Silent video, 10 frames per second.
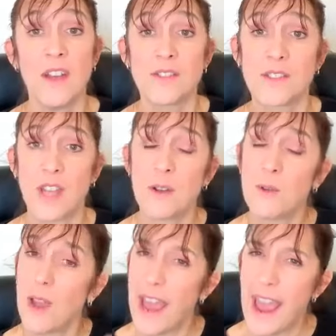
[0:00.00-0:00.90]

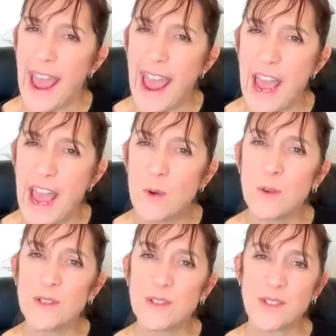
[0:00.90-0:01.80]
So
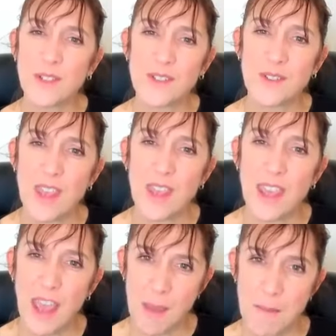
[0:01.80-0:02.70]
how does
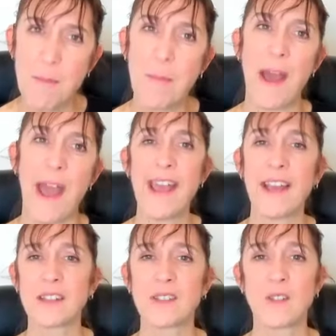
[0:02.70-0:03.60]
the
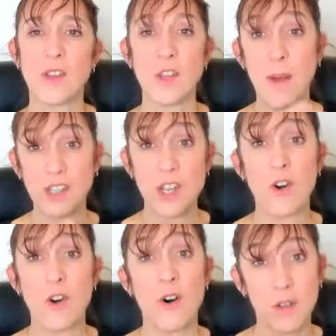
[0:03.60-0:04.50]
impact that you actually
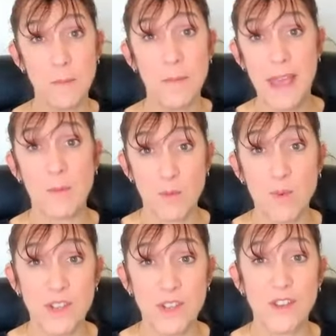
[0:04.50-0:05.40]
got compare with
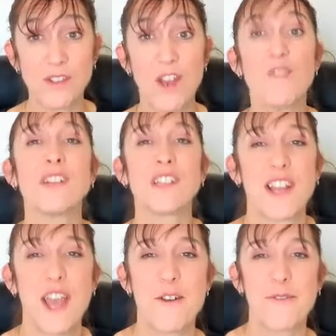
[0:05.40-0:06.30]
what you'd
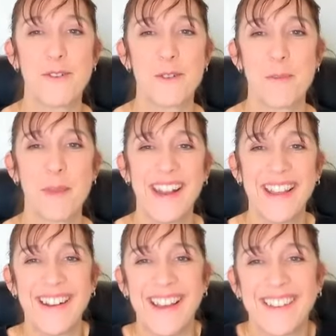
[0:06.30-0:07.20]
originally hoped for at the
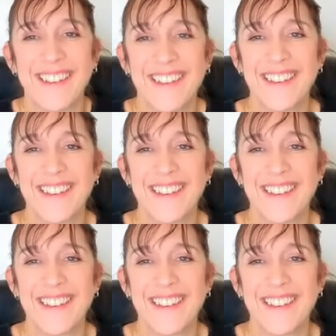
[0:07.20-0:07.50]
beginning, Nick?